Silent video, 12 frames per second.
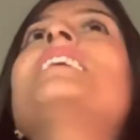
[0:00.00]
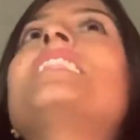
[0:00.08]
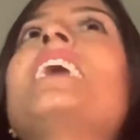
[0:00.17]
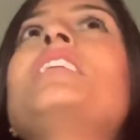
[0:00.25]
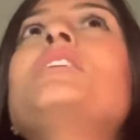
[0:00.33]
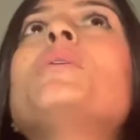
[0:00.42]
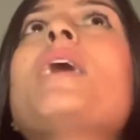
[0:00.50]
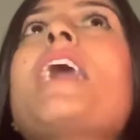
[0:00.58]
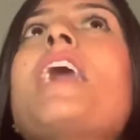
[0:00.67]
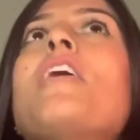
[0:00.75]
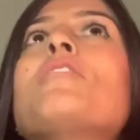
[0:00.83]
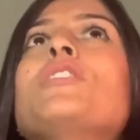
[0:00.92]
Then you
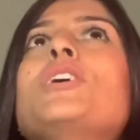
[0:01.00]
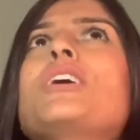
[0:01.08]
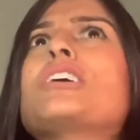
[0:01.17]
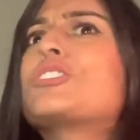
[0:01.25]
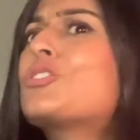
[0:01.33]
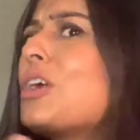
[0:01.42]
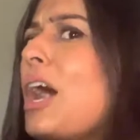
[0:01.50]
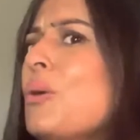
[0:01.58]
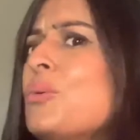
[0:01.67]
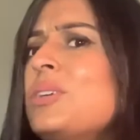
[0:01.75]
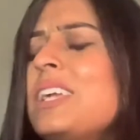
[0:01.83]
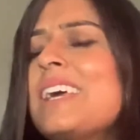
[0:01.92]
have
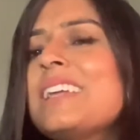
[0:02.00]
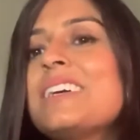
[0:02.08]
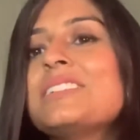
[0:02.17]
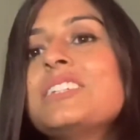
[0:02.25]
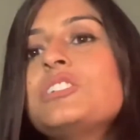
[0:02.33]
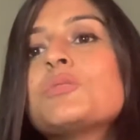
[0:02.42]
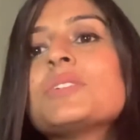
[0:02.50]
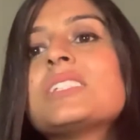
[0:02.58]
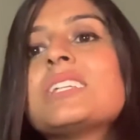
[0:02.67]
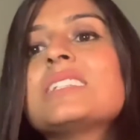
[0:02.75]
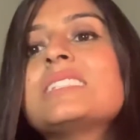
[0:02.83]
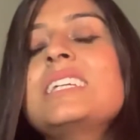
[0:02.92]
Crown, and other
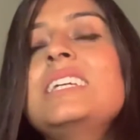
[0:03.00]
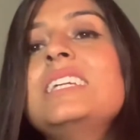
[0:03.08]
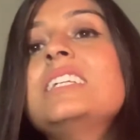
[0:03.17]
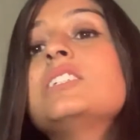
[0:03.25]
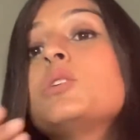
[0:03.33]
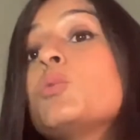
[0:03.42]
interesting series.